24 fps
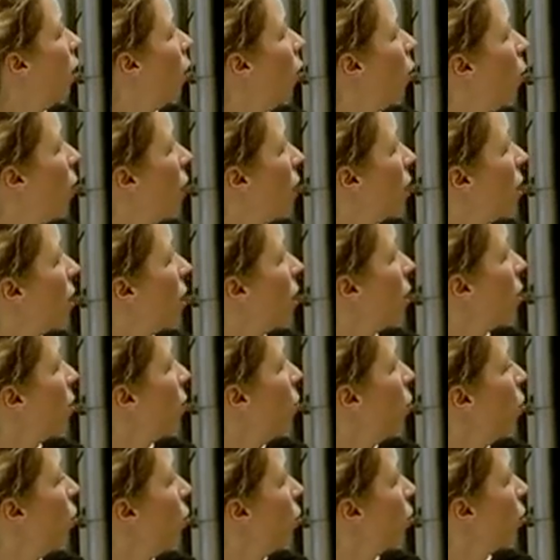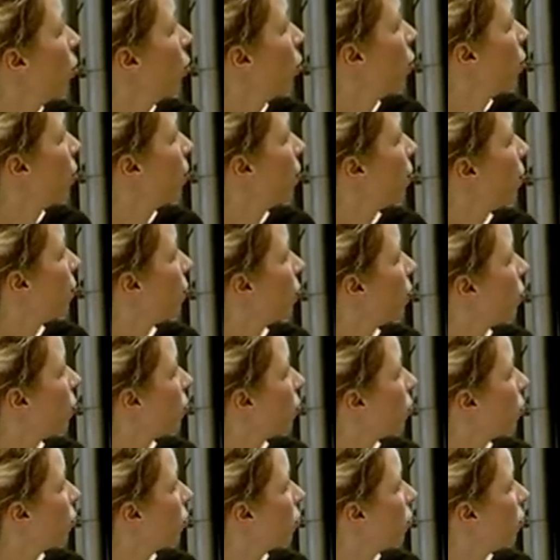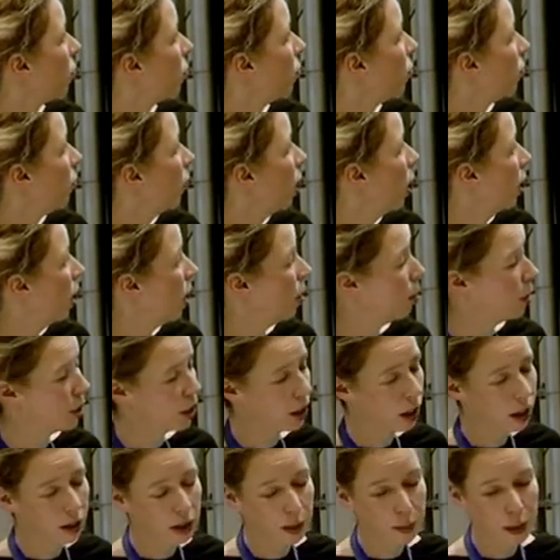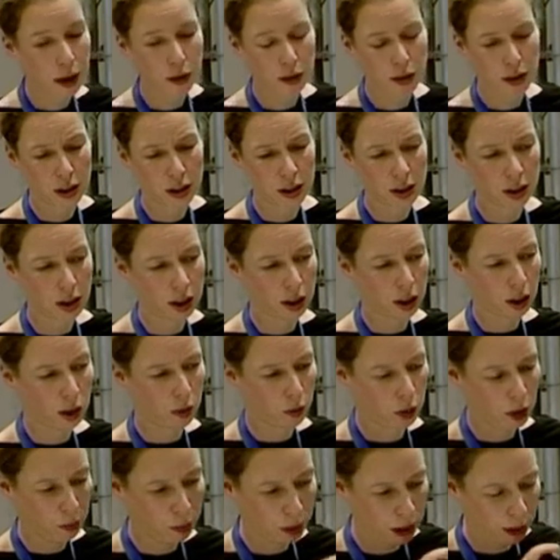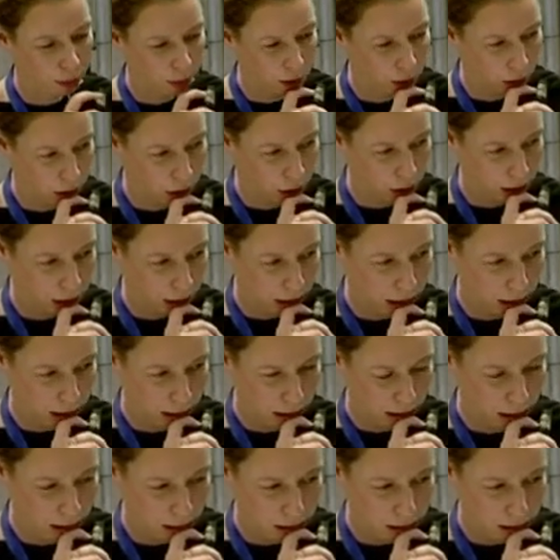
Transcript: Why is that important? Let me tell you about this study we published in